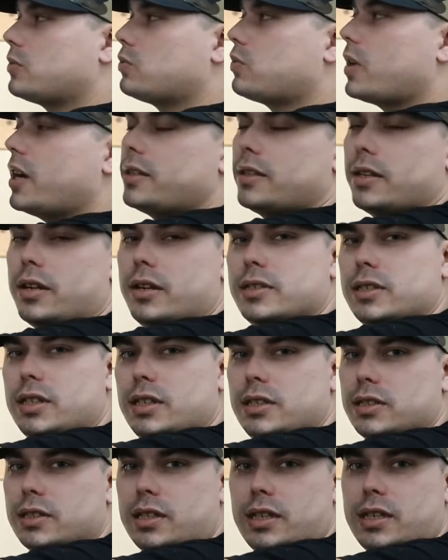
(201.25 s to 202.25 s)
It's right there.
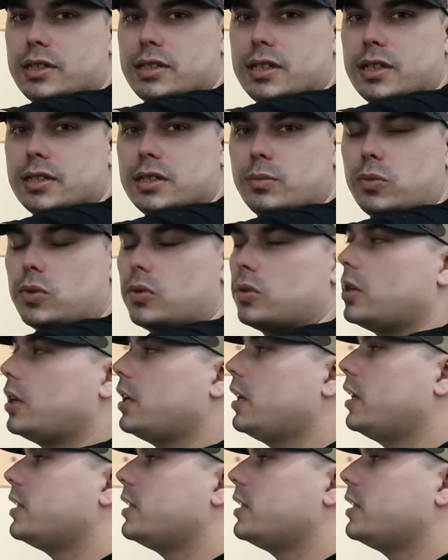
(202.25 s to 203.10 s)
It's easily accessible.